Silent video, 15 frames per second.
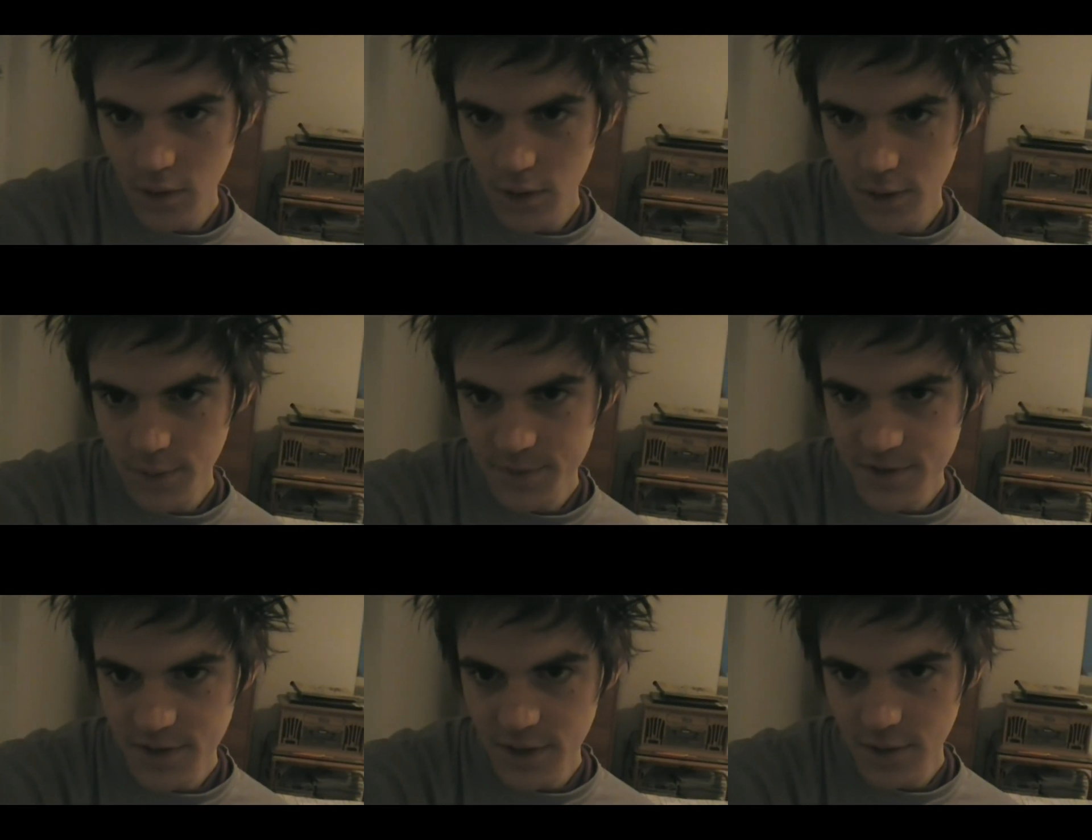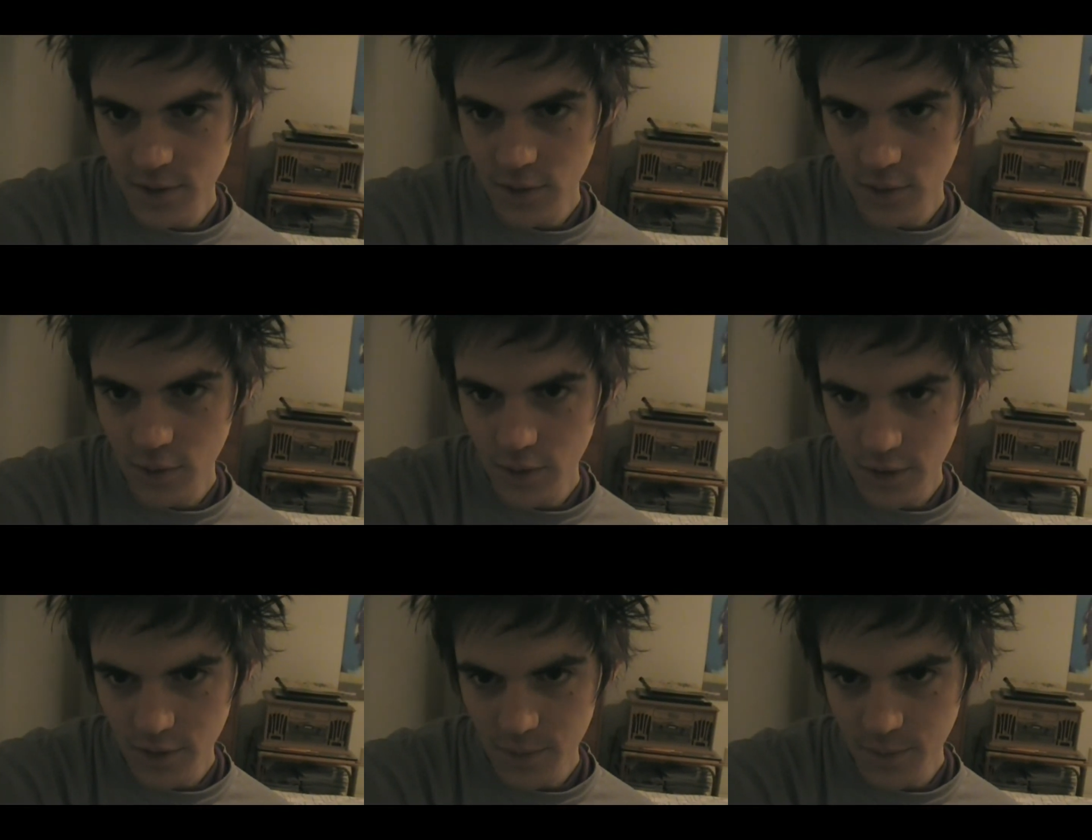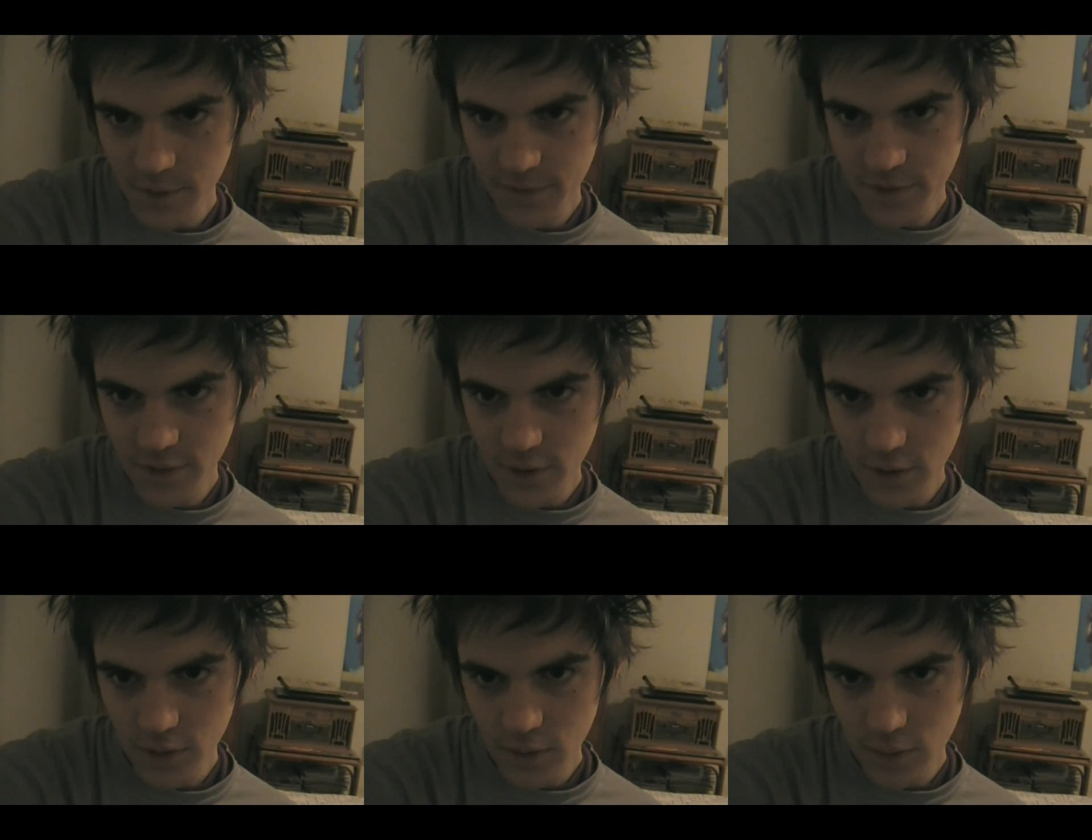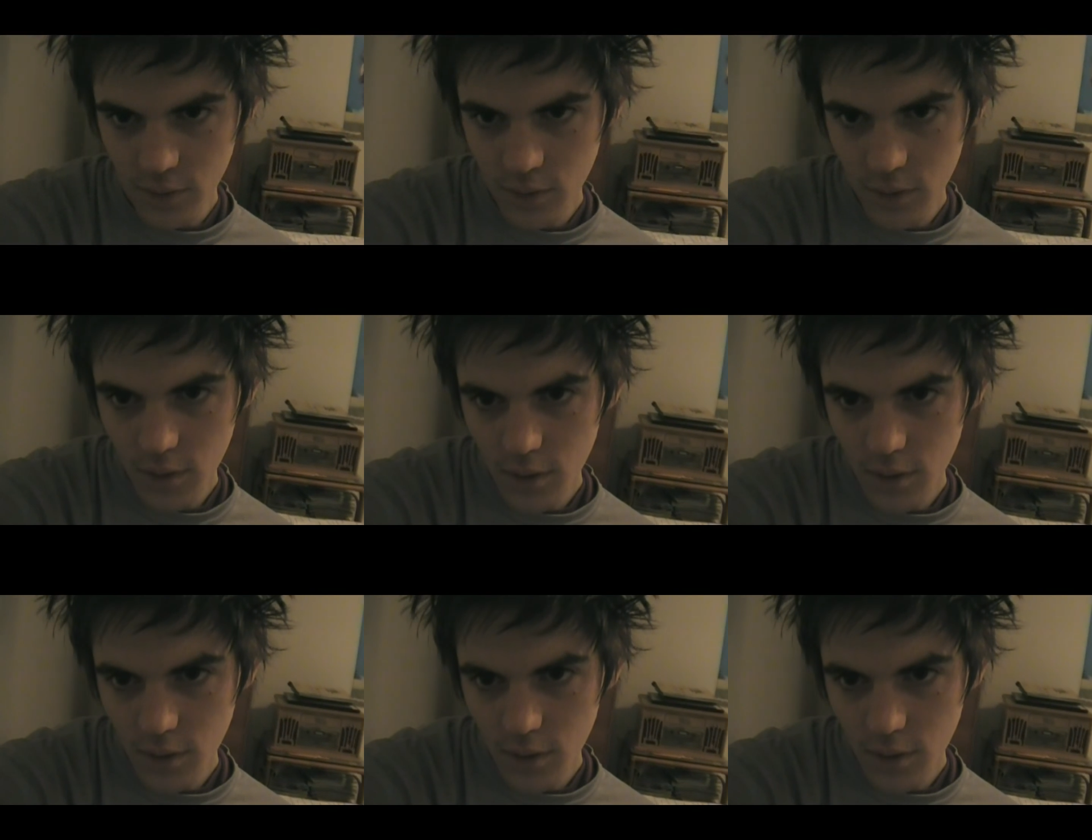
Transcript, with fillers: upstate New York, Buffalo,